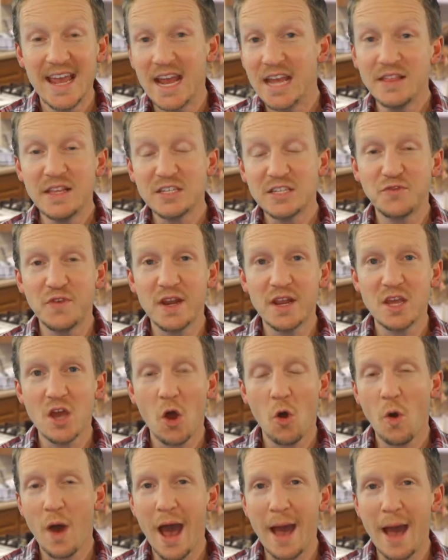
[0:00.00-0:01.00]
In this
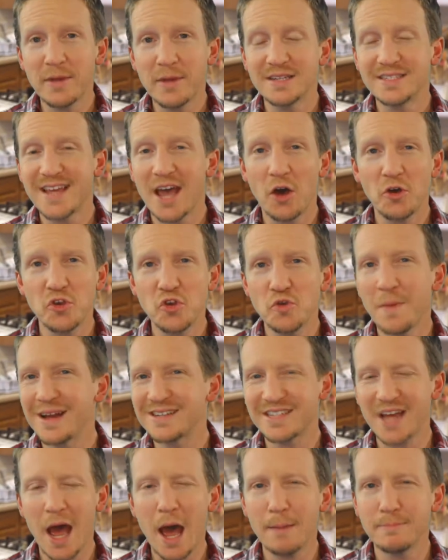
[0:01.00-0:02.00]
video, I'm going to tell you my
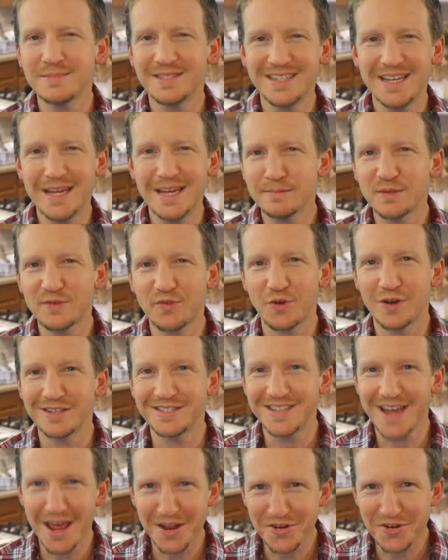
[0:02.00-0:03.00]
top tips for a
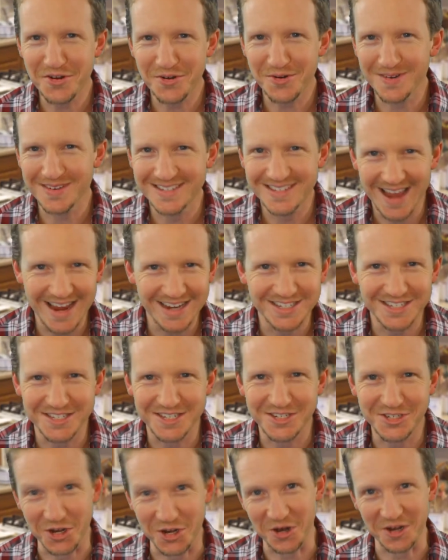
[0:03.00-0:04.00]
tender and
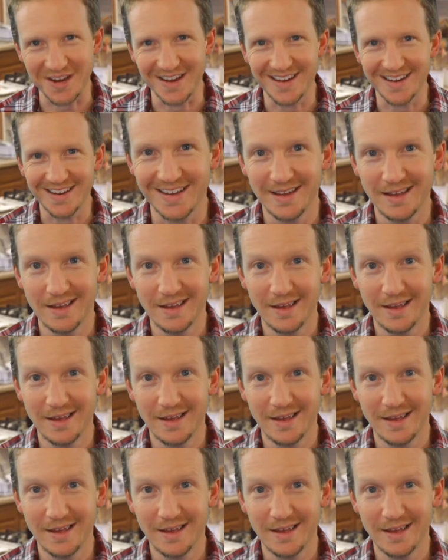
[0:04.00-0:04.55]
tasty turkey.